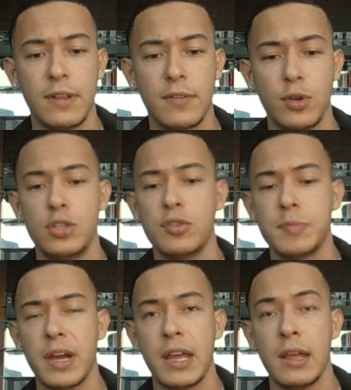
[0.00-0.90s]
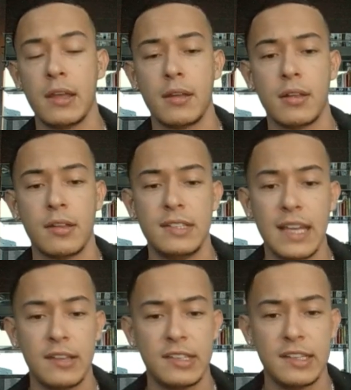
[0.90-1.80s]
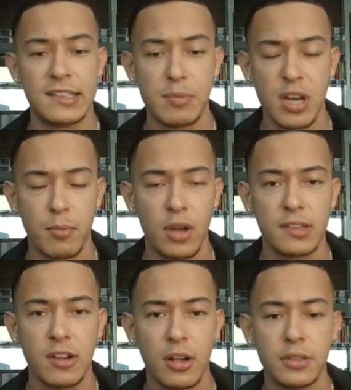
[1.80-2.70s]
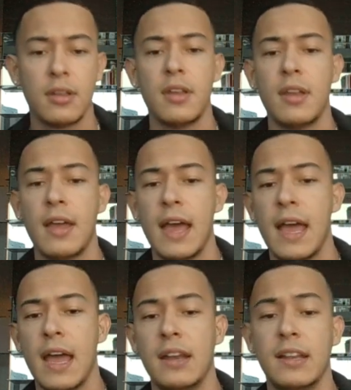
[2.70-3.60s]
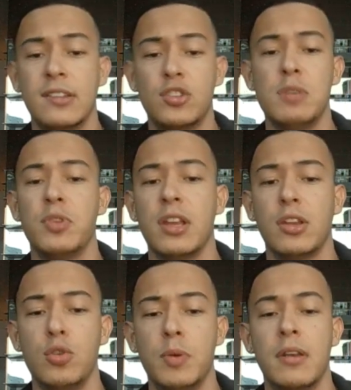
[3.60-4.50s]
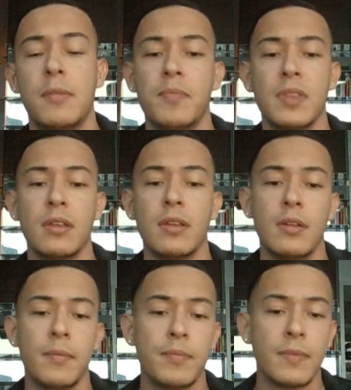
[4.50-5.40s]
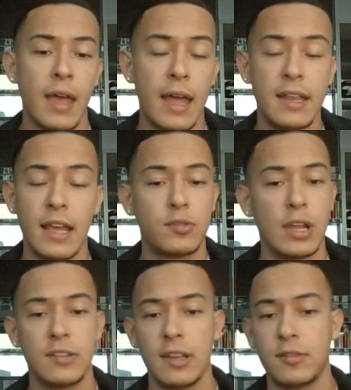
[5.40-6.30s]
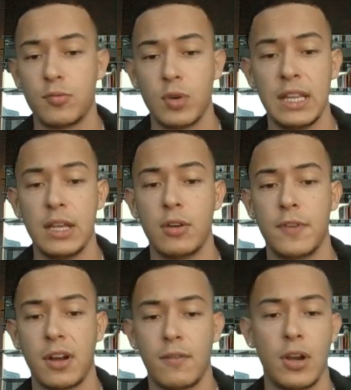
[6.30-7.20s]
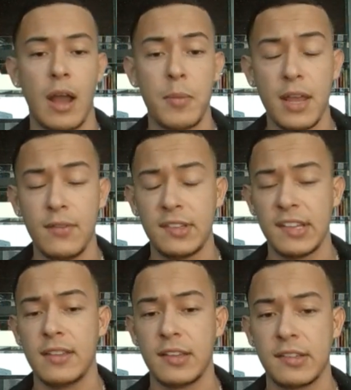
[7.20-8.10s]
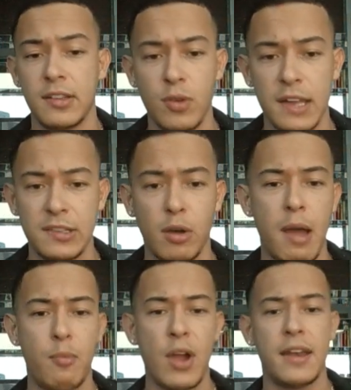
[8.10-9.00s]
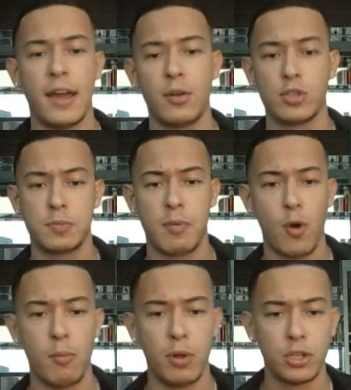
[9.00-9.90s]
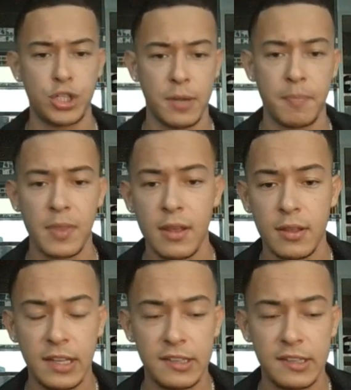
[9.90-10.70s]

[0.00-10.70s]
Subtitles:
feel free to use my DNZ Snapchat bot, it's called, and it's cheaper than Cupid. And yeah, it's really good for converting. I'm not even saying this. You guys know my brand. I don't just promote bullshit.